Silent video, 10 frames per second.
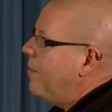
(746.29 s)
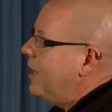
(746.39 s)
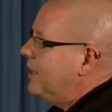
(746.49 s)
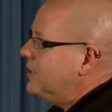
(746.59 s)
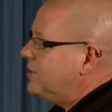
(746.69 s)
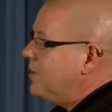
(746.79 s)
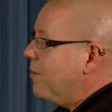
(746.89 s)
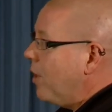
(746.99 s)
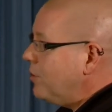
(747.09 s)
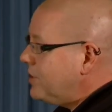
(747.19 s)
is the
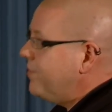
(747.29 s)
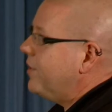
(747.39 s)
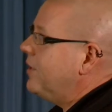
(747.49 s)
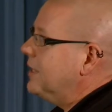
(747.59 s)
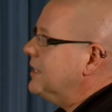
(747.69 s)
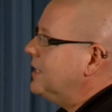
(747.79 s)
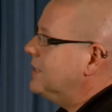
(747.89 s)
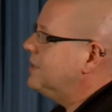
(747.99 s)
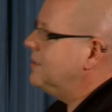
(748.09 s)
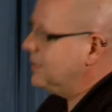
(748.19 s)
most virulent in
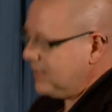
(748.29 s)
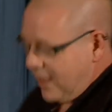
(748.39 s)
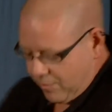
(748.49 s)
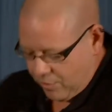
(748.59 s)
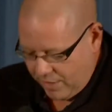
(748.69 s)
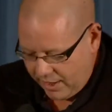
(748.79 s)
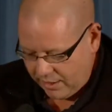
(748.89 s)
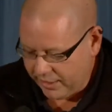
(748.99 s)
this animal model.